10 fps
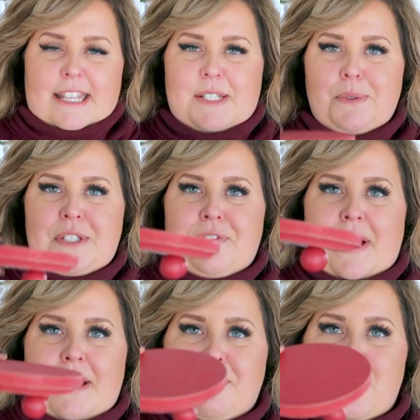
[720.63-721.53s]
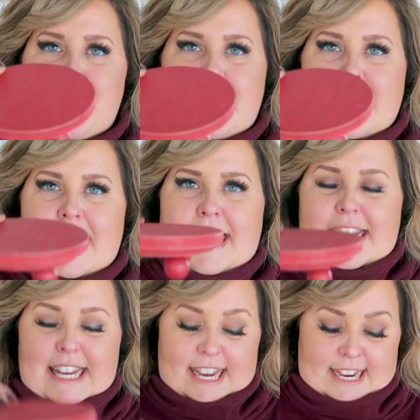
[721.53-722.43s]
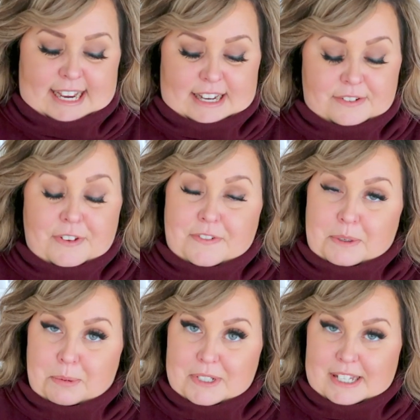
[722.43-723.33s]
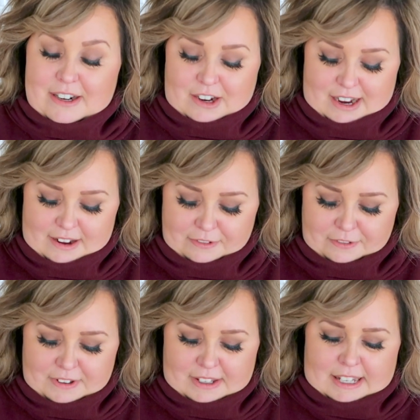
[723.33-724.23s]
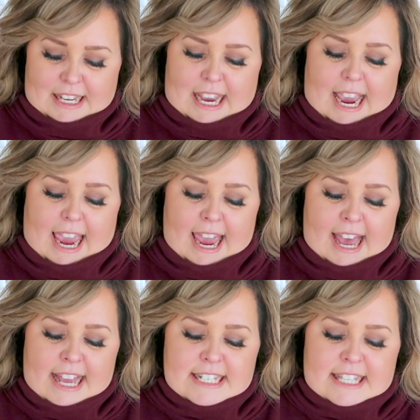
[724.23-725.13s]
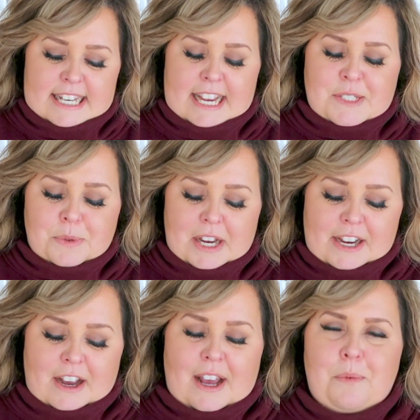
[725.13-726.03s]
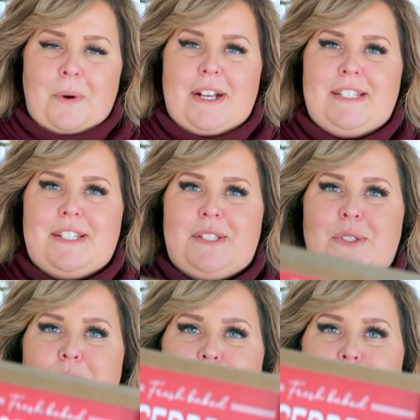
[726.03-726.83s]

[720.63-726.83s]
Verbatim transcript: This was five forty-nine and fifty percent off. And the next one I got was this